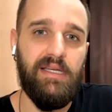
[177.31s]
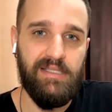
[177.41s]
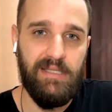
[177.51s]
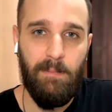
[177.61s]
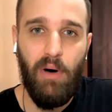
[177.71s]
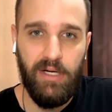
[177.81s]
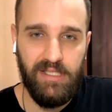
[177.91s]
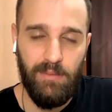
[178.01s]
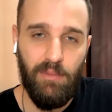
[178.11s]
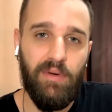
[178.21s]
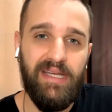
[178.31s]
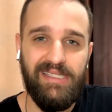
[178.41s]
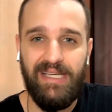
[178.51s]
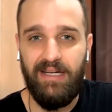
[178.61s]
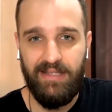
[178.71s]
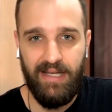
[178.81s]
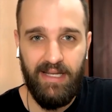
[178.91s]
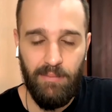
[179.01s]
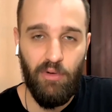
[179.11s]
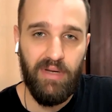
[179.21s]
Is it possible? Is it
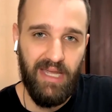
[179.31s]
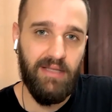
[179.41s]
attainable?